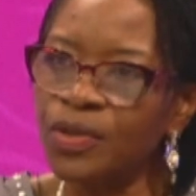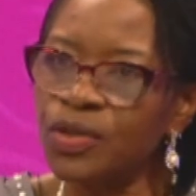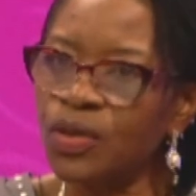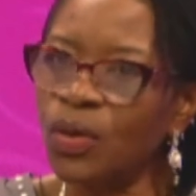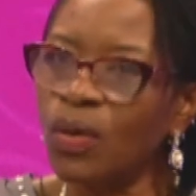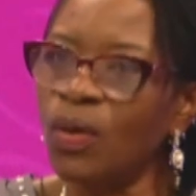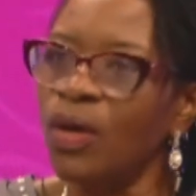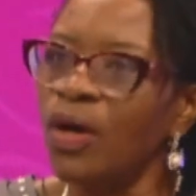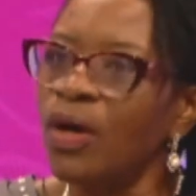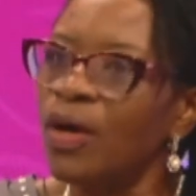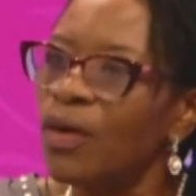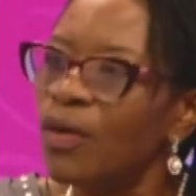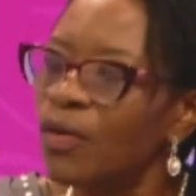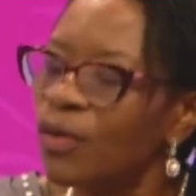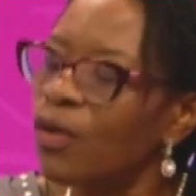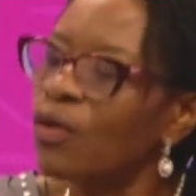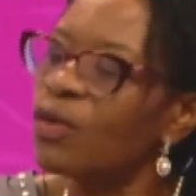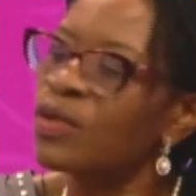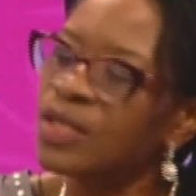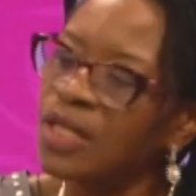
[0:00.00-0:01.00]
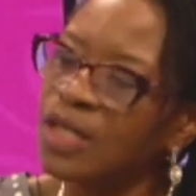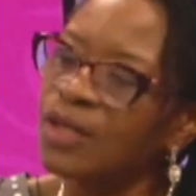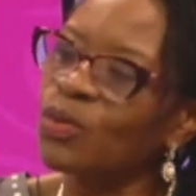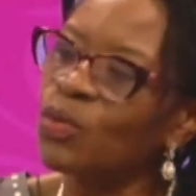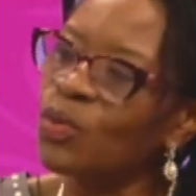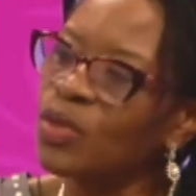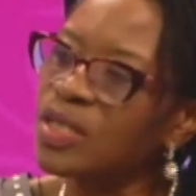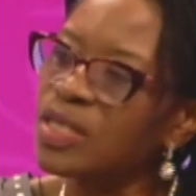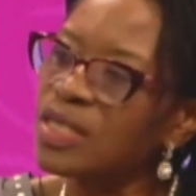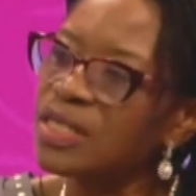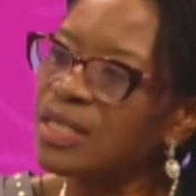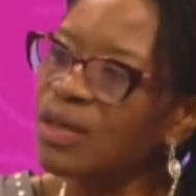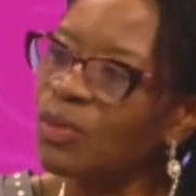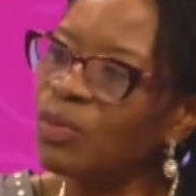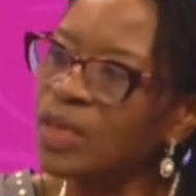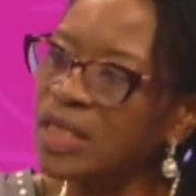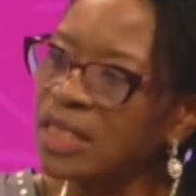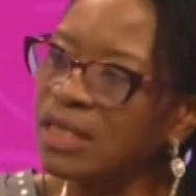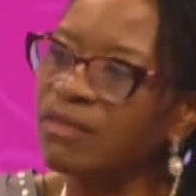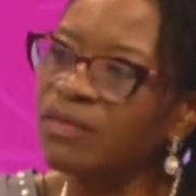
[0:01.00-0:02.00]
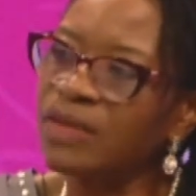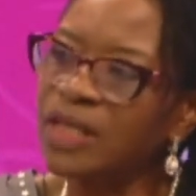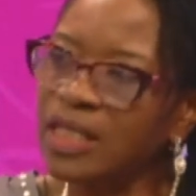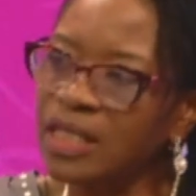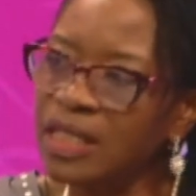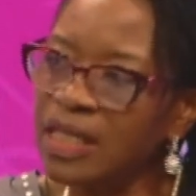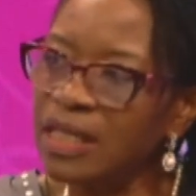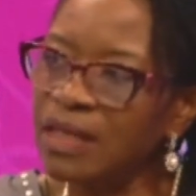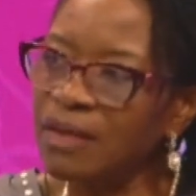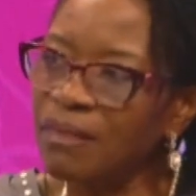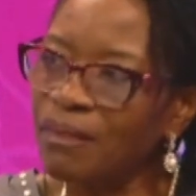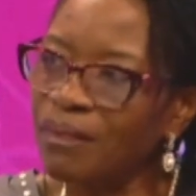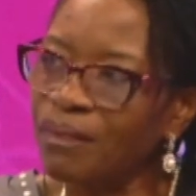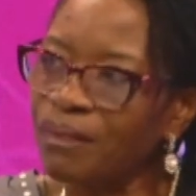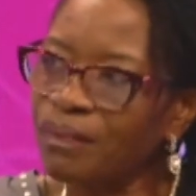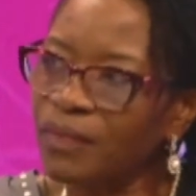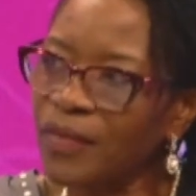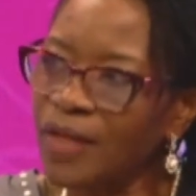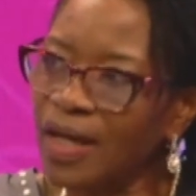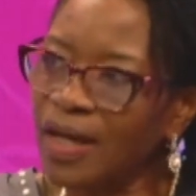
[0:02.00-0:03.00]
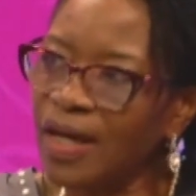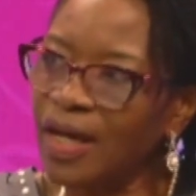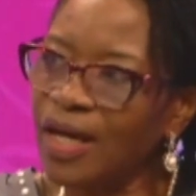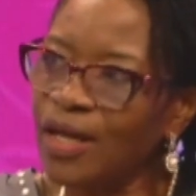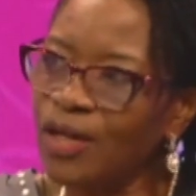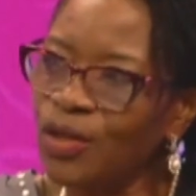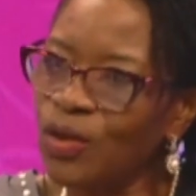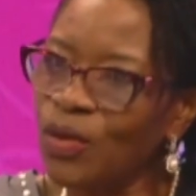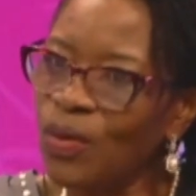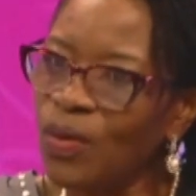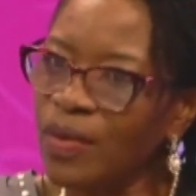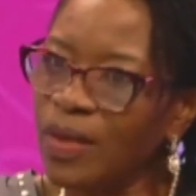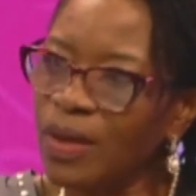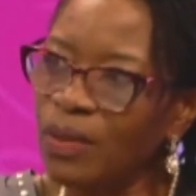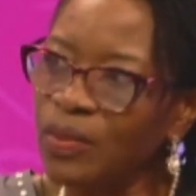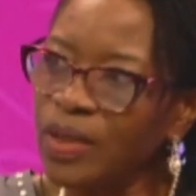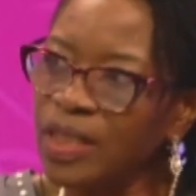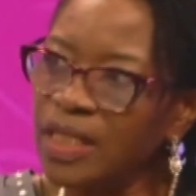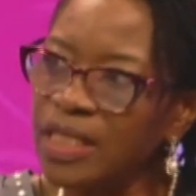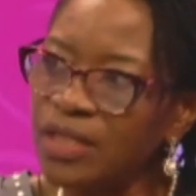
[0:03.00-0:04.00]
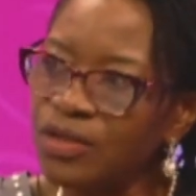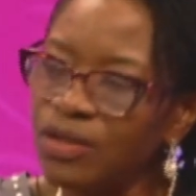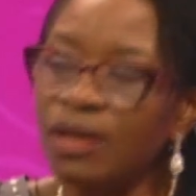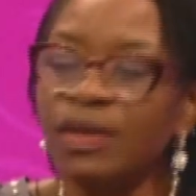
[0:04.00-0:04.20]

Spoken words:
So those are the ones that we definitely know that we need.